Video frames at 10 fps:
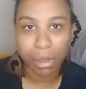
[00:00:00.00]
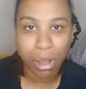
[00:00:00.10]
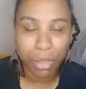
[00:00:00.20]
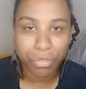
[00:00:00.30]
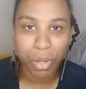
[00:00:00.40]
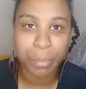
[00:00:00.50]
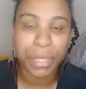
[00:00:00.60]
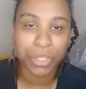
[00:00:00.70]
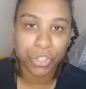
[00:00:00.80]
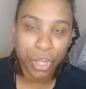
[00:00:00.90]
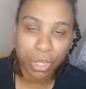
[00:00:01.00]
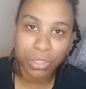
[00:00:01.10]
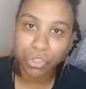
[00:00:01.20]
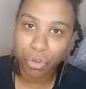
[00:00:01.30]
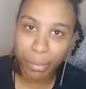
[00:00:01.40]
art therapy and dance
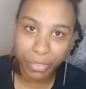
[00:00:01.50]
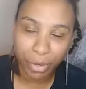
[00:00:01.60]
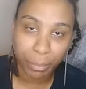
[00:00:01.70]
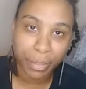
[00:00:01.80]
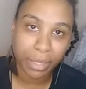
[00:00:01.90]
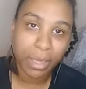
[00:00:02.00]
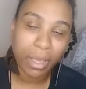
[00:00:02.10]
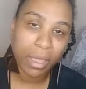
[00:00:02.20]
and drama therapy,